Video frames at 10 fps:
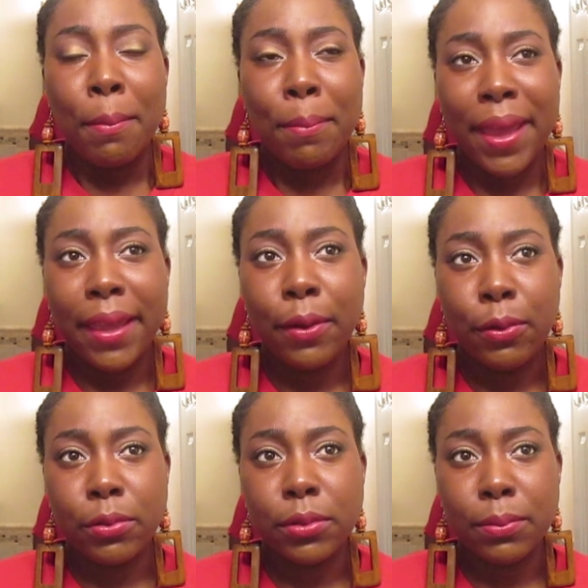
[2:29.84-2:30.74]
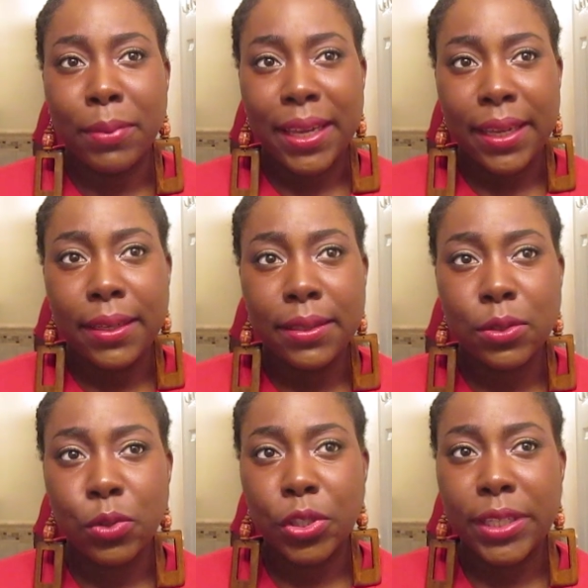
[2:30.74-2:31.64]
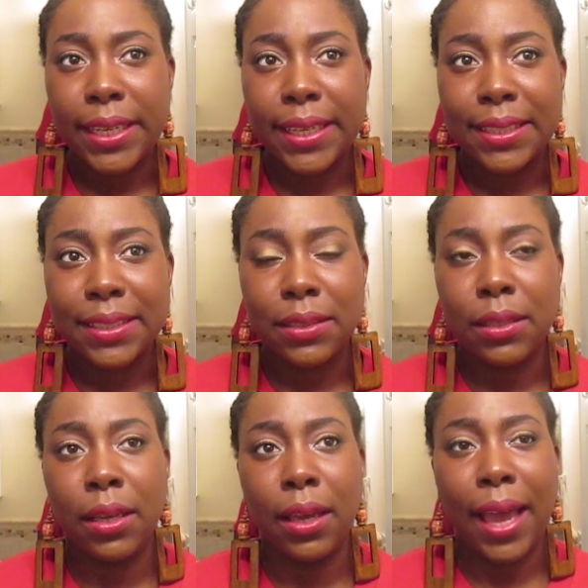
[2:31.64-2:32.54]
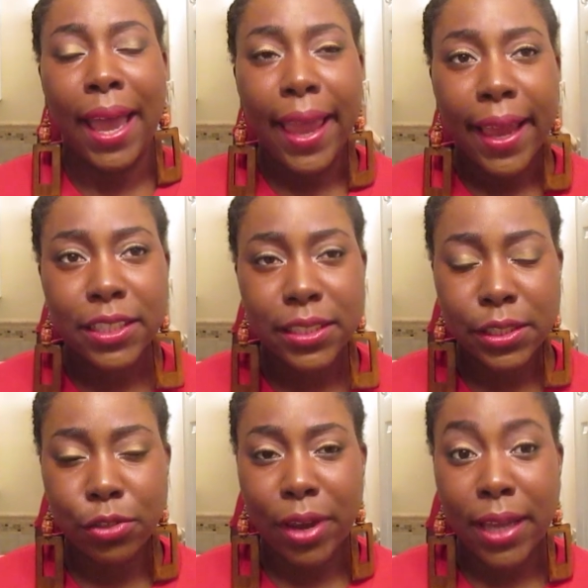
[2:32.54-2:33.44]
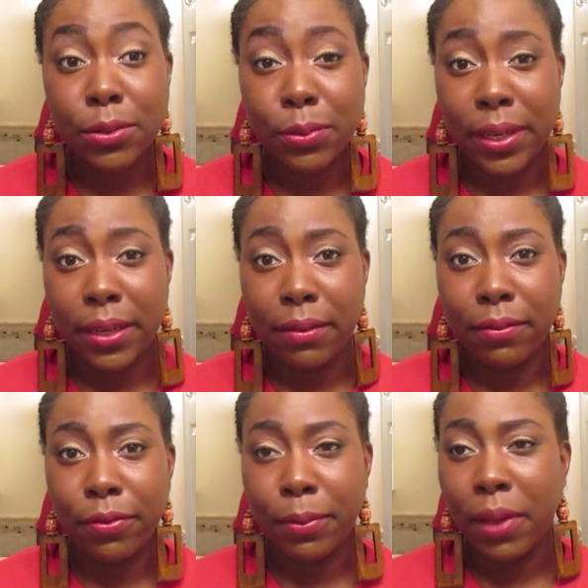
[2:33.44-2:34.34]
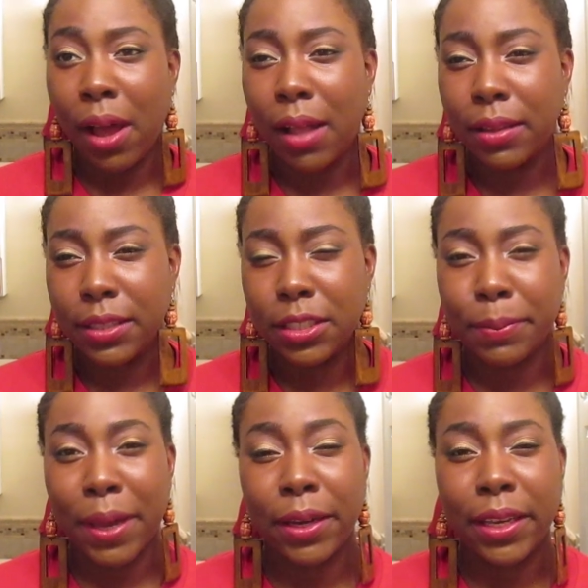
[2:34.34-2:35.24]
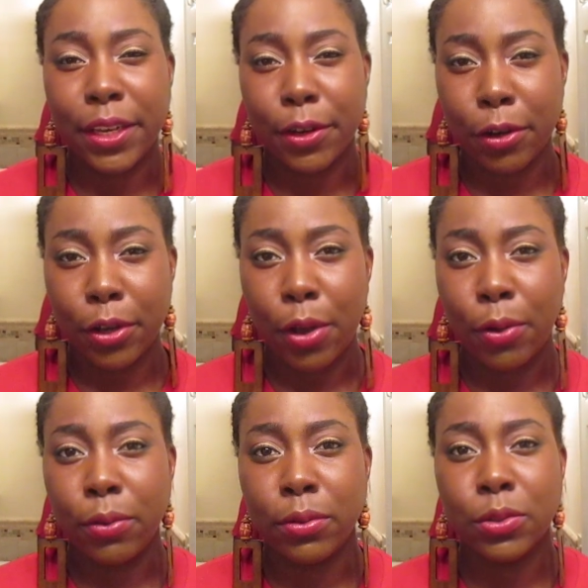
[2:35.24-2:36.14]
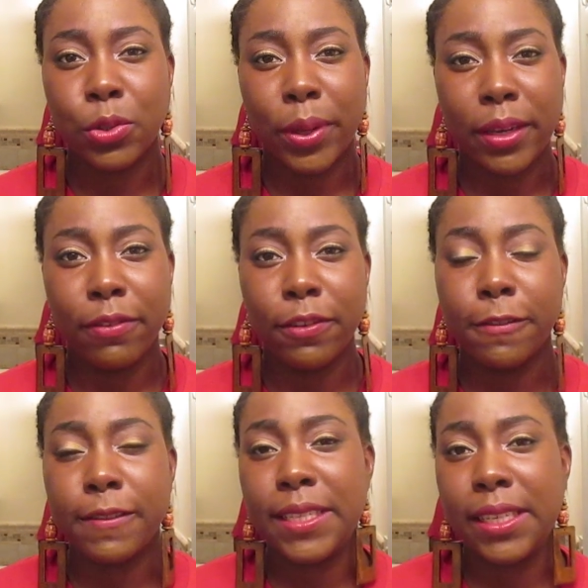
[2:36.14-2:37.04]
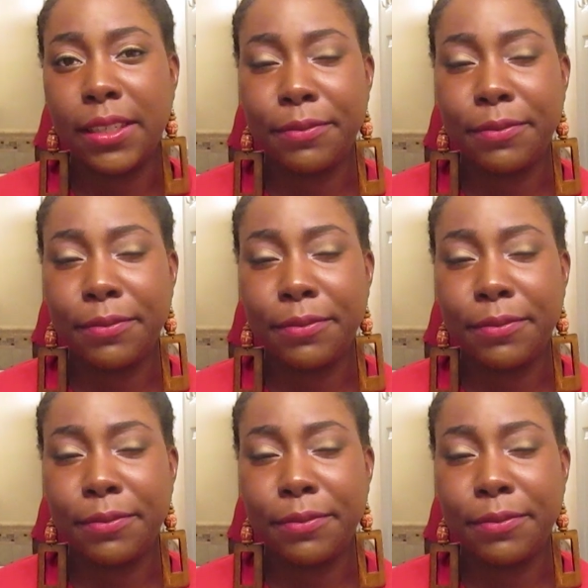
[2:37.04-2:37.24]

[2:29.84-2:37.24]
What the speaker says: My story is, I actually graduated from college about a year ago, 2015.